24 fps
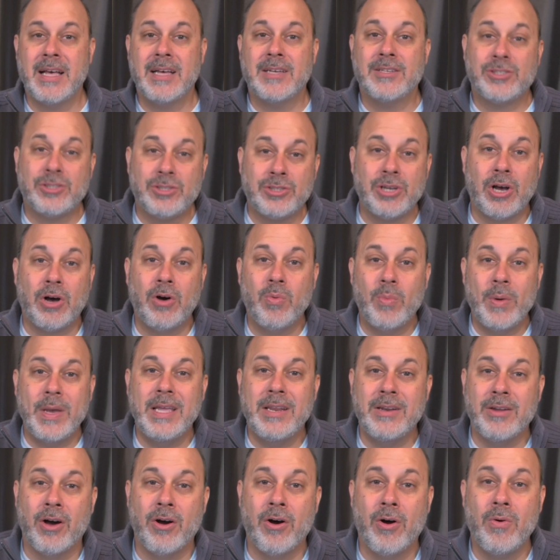so we
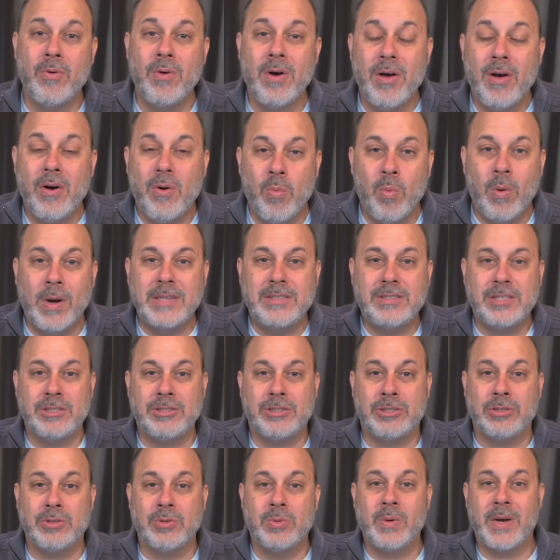know what to
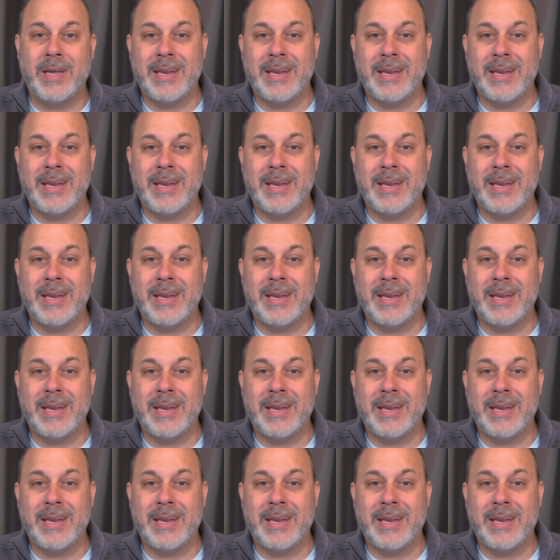do